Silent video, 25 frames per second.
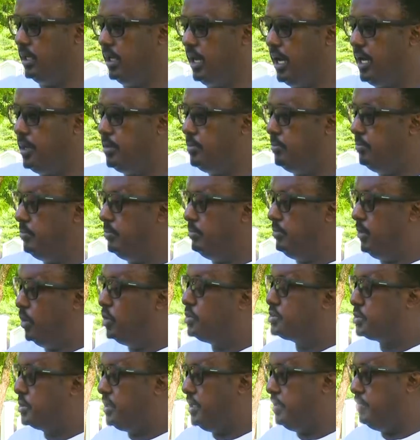I'm
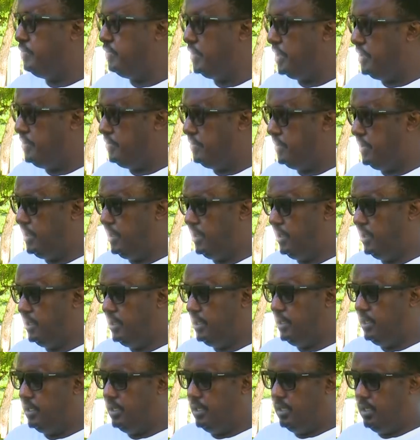also in favor,
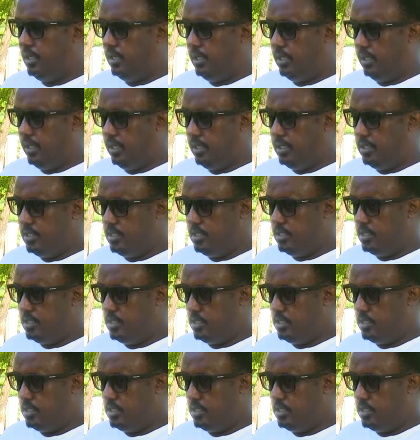and